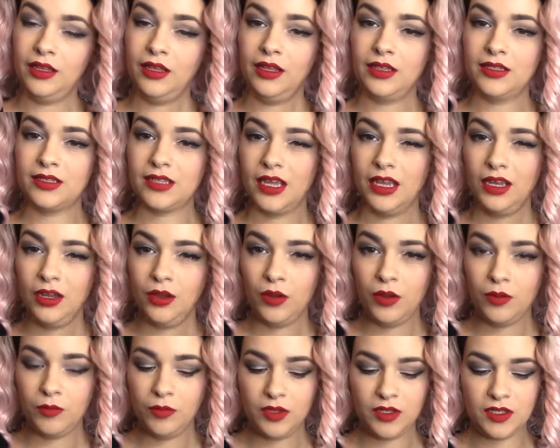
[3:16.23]
it's kind of
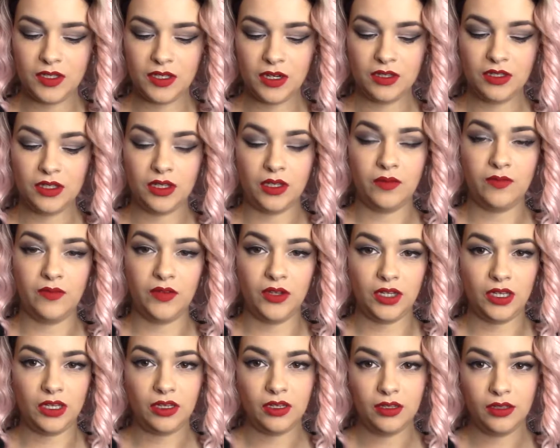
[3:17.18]
annoying when they start to go
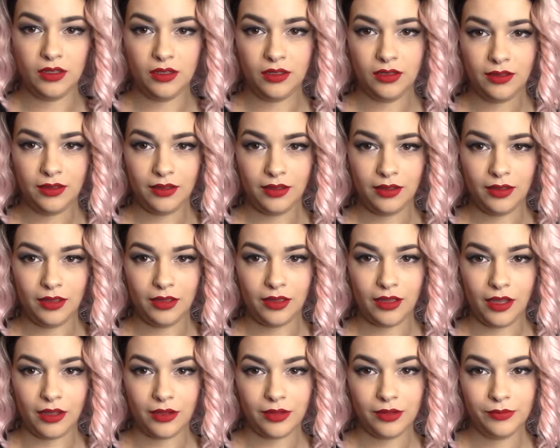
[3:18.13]
funny in
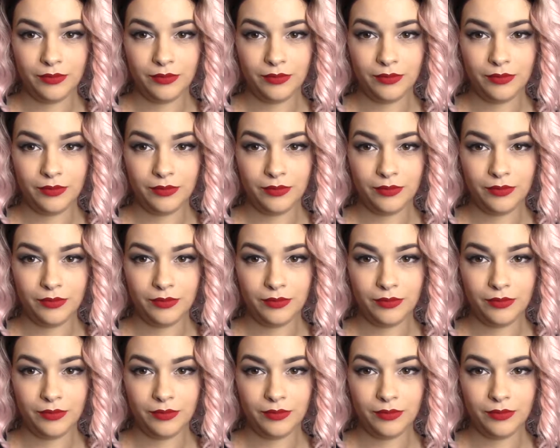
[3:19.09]
colour.